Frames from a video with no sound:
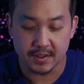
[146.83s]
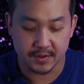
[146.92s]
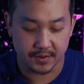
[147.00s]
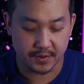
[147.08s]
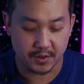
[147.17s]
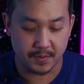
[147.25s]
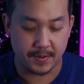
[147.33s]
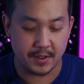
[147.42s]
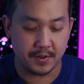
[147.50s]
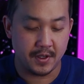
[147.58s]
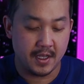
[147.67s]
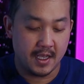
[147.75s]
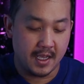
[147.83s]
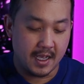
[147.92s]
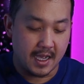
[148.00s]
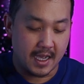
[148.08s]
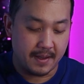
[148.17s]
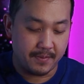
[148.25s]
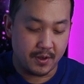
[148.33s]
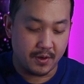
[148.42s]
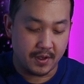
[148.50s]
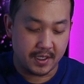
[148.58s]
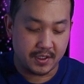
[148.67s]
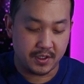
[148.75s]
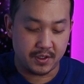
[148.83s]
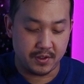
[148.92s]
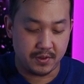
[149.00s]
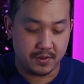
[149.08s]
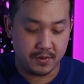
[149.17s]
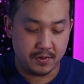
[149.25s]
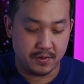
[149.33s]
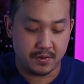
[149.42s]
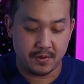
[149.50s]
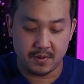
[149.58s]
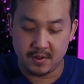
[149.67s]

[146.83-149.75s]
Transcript: So, Scorpio, I'm going to